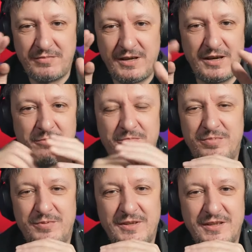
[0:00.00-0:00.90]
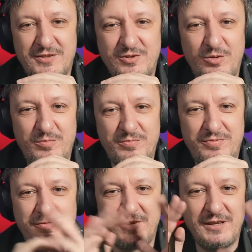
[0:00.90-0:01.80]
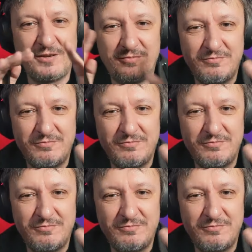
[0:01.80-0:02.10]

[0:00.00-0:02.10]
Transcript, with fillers: keep the scope within